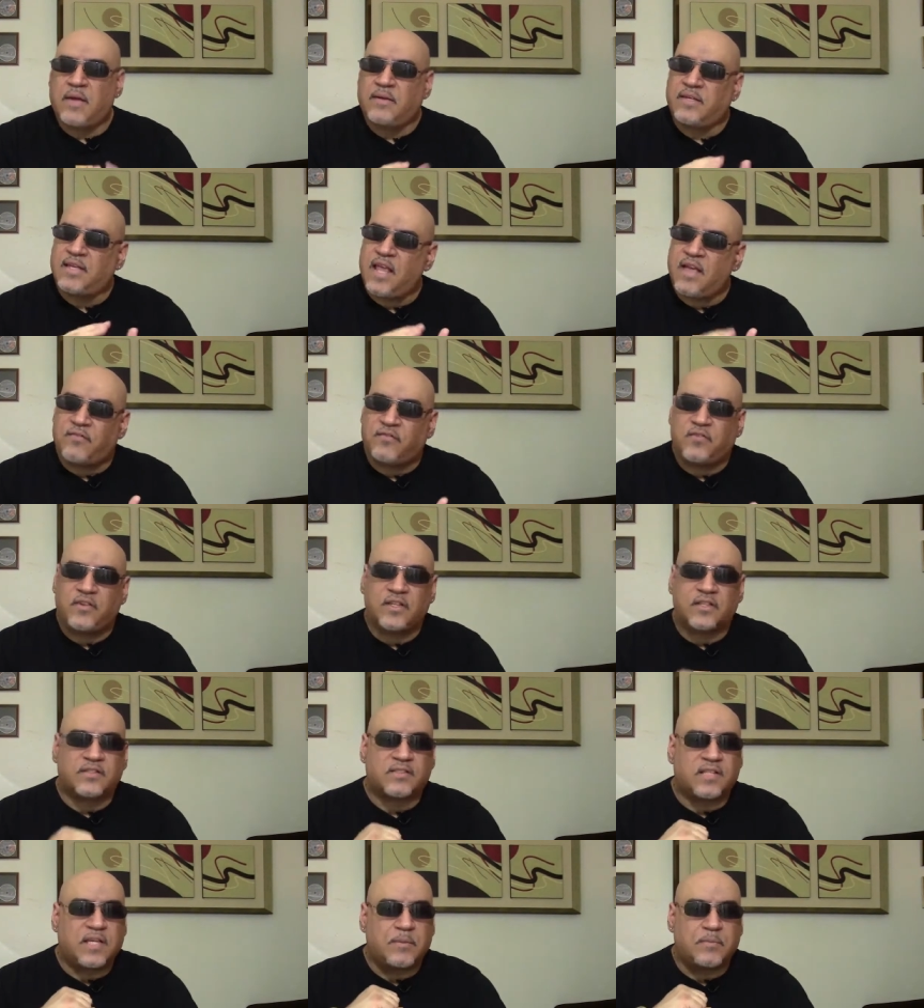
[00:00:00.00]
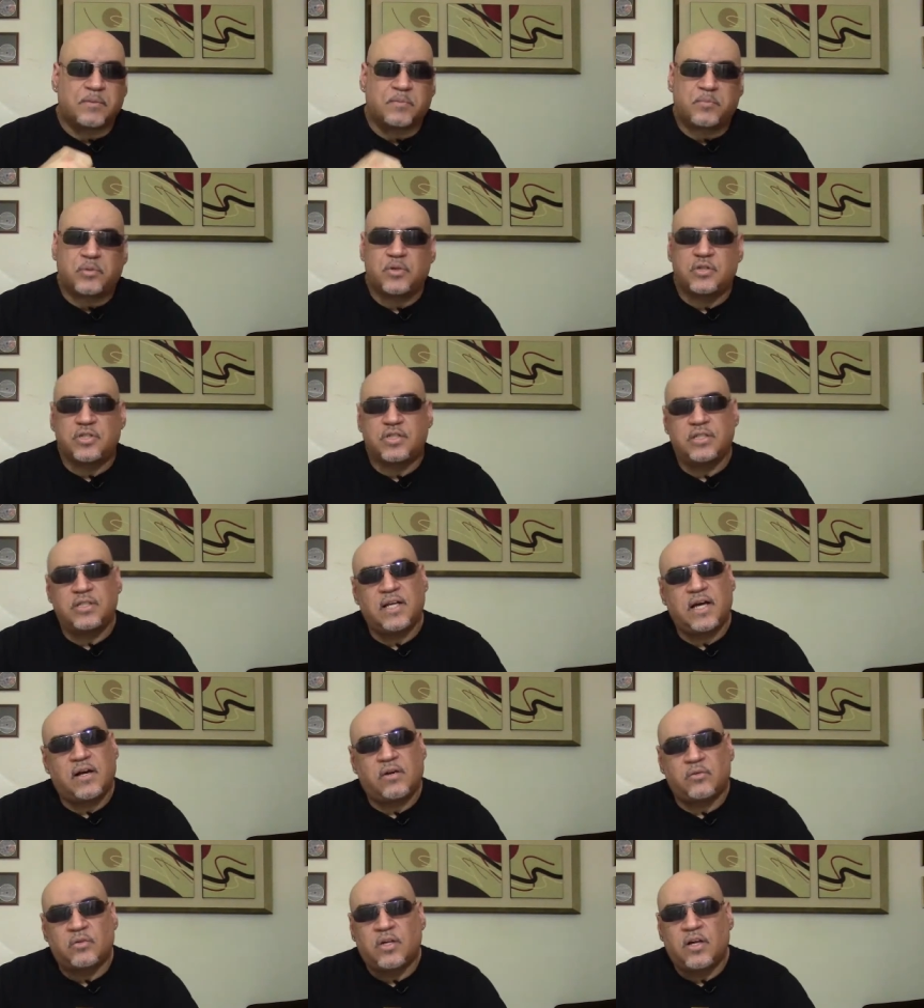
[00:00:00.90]
Netflix keeps pushing
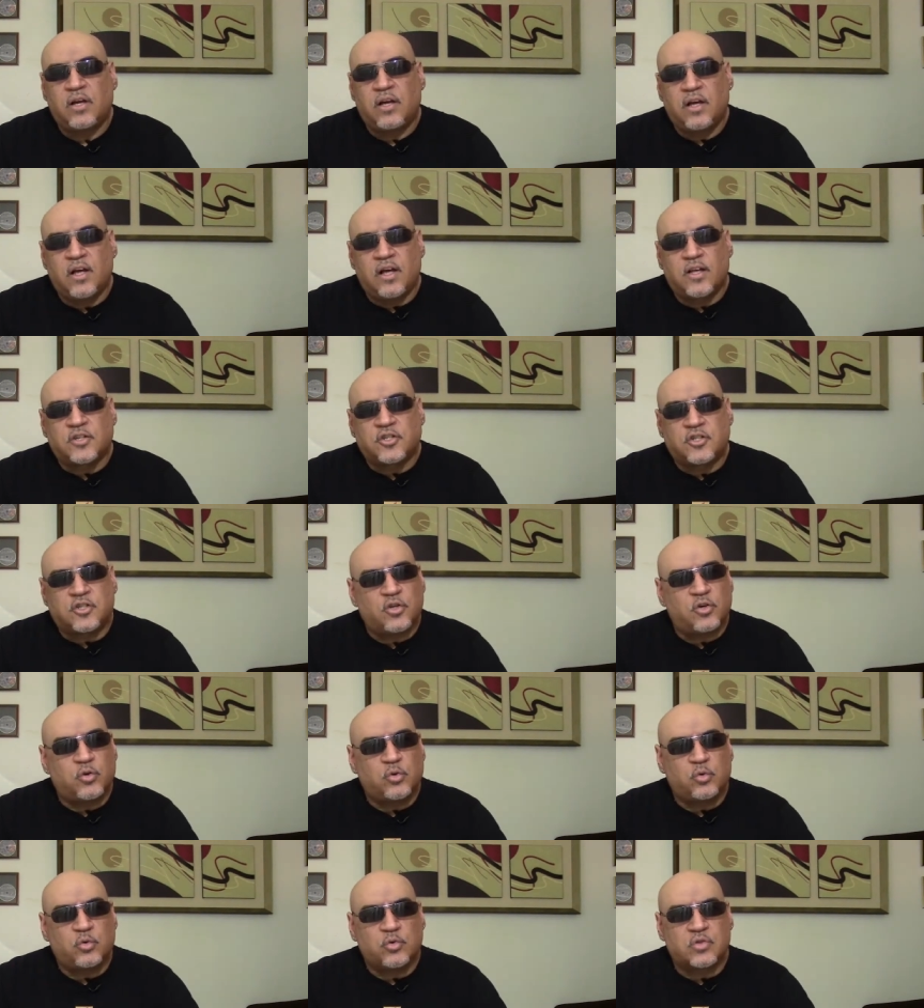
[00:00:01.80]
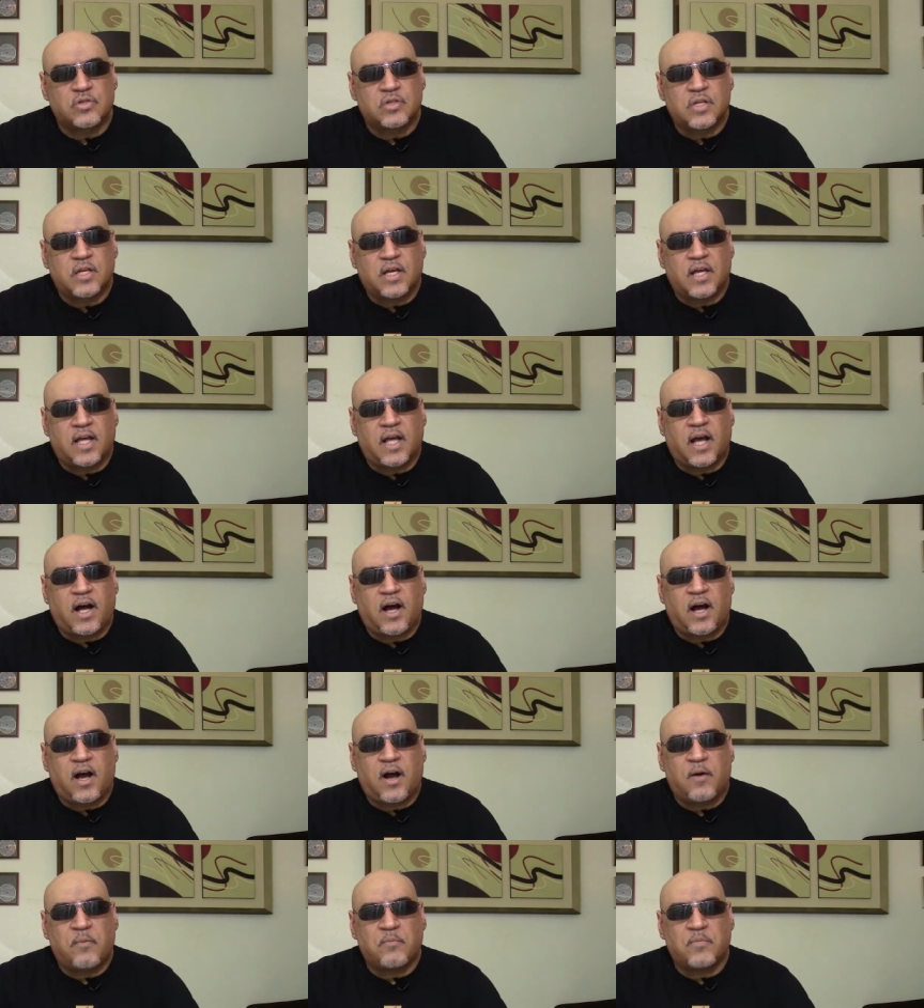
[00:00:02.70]
out shows
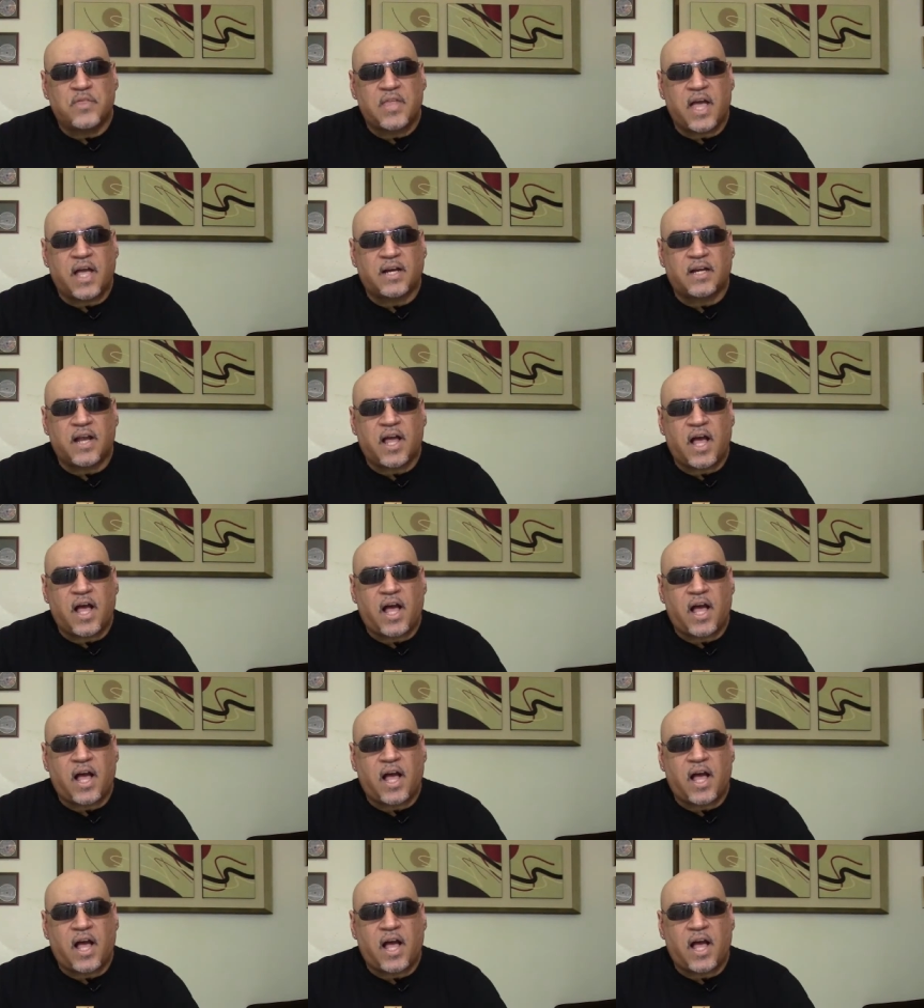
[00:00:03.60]
that